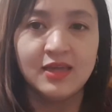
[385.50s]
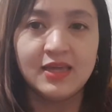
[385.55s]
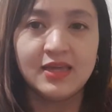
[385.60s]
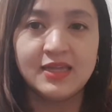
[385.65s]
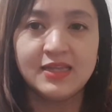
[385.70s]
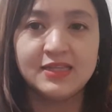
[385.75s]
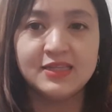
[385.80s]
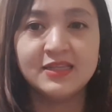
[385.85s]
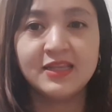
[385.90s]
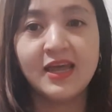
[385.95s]

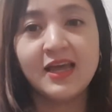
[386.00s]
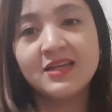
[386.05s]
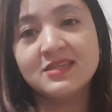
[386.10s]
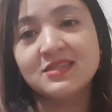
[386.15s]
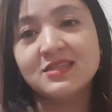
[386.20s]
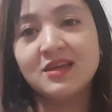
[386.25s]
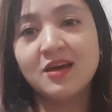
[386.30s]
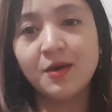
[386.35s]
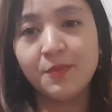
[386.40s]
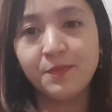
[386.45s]
And
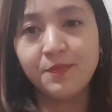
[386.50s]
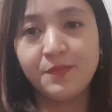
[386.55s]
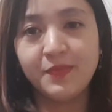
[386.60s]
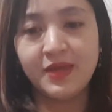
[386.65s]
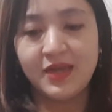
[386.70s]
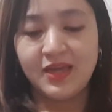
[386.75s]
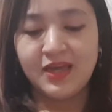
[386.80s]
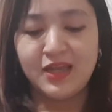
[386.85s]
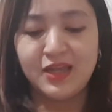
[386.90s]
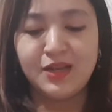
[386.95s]
next up
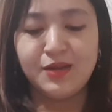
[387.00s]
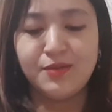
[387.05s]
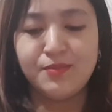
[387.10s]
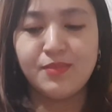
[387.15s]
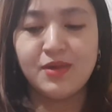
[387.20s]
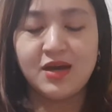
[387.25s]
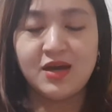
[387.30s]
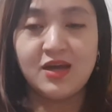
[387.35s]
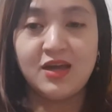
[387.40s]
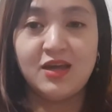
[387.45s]
in
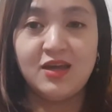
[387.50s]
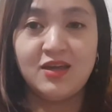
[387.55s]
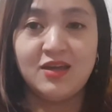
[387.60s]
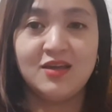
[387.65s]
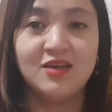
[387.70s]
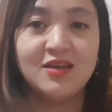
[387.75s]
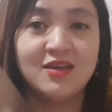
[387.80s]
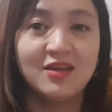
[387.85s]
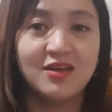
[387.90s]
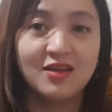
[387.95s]
my
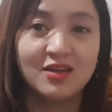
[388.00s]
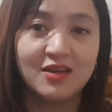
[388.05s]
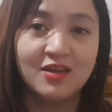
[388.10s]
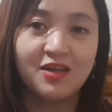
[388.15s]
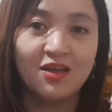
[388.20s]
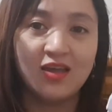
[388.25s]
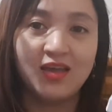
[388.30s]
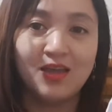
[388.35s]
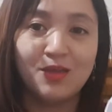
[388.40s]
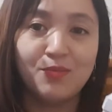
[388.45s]

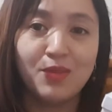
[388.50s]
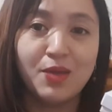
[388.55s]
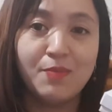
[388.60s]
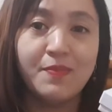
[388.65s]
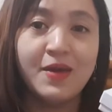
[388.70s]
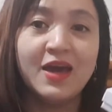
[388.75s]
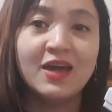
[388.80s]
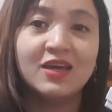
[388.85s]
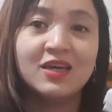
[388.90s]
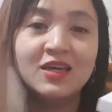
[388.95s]

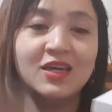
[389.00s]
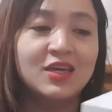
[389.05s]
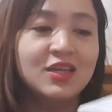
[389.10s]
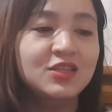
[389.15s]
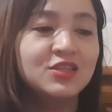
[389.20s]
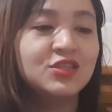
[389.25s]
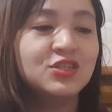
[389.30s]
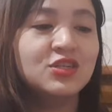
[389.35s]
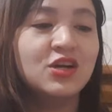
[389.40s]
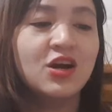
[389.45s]

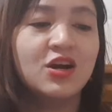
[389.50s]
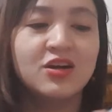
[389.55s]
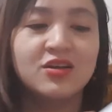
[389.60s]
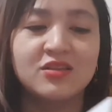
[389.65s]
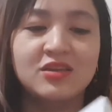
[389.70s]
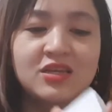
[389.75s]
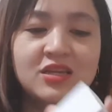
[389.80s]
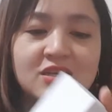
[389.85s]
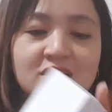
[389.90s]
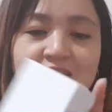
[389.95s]
package are
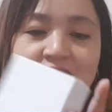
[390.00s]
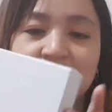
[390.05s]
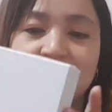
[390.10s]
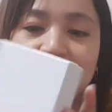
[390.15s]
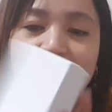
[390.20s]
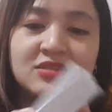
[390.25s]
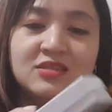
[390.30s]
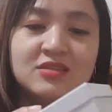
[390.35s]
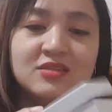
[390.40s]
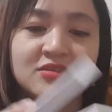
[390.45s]

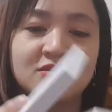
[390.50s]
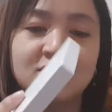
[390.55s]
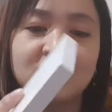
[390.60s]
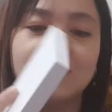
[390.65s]
these